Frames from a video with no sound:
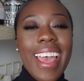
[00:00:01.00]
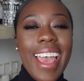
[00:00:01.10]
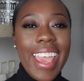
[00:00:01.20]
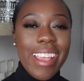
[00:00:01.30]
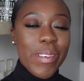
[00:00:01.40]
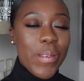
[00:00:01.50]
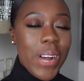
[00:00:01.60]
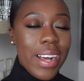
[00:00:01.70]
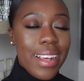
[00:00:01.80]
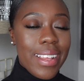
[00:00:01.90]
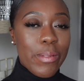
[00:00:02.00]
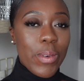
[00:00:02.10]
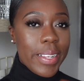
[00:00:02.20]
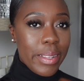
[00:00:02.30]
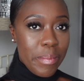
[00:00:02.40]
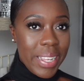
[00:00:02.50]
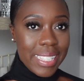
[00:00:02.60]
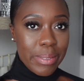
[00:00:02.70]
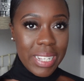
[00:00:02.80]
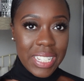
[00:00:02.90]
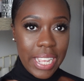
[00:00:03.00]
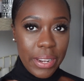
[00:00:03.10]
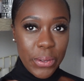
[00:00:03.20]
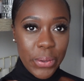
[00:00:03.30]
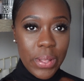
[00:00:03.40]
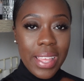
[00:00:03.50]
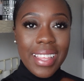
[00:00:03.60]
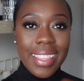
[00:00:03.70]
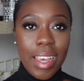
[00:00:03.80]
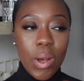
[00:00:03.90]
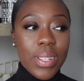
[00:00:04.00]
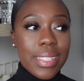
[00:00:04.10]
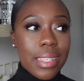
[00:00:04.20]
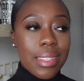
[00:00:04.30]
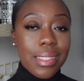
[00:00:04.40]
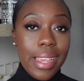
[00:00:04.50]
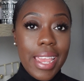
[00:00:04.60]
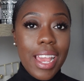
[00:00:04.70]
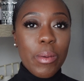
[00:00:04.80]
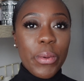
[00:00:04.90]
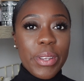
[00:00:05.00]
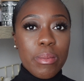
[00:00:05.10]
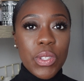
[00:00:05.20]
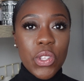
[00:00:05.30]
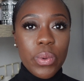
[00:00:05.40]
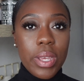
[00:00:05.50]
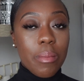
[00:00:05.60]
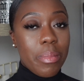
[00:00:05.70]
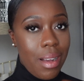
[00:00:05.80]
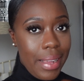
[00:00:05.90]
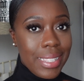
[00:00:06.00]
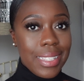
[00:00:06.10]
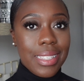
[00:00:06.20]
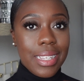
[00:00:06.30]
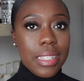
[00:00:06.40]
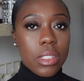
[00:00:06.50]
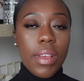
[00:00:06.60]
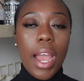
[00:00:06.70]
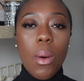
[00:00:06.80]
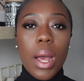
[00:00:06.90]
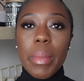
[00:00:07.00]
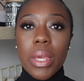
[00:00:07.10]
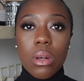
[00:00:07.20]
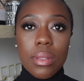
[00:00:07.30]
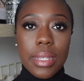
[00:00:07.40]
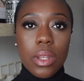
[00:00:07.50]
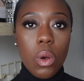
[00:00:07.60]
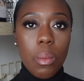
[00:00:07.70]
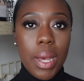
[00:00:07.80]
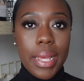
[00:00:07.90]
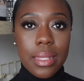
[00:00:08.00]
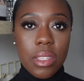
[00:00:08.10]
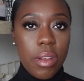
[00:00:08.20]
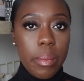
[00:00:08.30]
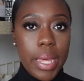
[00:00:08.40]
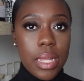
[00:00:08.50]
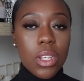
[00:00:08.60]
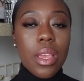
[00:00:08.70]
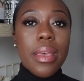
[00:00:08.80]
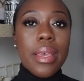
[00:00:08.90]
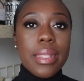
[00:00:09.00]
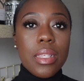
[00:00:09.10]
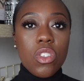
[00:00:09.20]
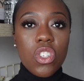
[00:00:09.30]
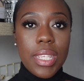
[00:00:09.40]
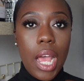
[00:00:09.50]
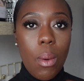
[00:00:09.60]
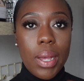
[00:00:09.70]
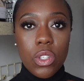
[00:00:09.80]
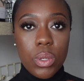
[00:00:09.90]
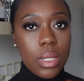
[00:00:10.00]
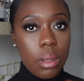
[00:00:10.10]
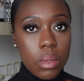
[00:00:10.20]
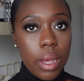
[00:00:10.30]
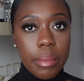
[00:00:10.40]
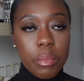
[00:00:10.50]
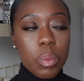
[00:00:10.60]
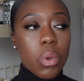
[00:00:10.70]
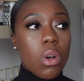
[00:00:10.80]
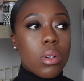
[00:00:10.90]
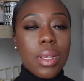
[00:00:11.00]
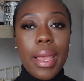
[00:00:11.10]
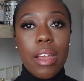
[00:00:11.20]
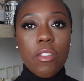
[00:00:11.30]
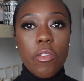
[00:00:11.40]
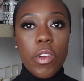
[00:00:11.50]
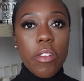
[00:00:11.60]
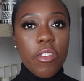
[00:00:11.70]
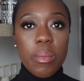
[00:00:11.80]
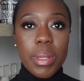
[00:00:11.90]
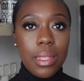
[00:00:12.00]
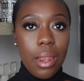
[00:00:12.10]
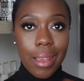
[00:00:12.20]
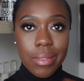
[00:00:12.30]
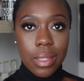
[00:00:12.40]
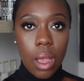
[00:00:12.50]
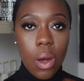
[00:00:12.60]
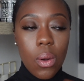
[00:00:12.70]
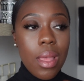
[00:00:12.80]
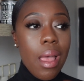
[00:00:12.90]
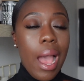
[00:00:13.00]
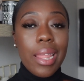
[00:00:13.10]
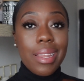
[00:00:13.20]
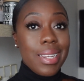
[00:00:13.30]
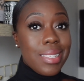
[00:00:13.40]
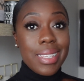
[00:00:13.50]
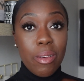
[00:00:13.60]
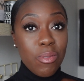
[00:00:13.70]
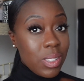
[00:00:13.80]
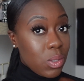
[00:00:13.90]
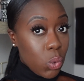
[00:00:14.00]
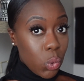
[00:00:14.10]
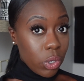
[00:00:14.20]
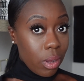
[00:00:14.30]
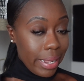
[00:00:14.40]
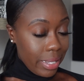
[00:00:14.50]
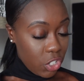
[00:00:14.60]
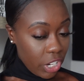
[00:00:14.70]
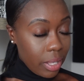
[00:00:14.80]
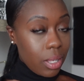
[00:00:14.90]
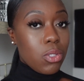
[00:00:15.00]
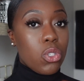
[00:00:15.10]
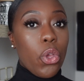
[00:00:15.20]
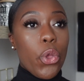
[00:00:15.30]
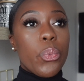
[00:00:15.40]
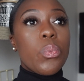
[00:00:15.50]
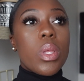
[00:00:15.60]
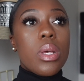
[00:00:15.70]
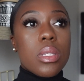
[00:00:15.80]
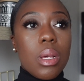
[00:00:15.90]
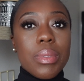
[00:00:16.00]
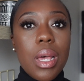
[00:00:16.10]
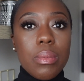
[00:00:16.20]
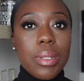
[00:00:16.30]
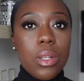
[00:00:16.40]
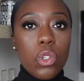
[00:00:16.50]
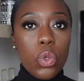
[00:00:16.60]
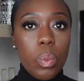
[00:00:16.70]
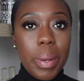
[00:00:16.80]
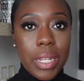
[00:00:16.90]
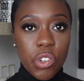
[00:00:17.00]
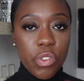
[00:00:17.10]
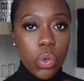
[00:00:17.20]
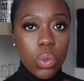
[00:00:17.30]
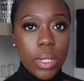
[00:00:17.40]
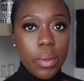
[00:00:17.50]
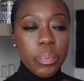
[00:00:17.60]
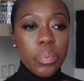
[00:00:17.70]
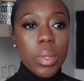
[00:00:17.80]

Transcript: Hey everyone, welcome back to my channel. Now today I'm going to be doing behind the scenes of how I make content on my Instagram page. This is just how I do it sometimes because I have a very busy lifestyle and I need to get things in order and in check. So sometimes I do batch recording.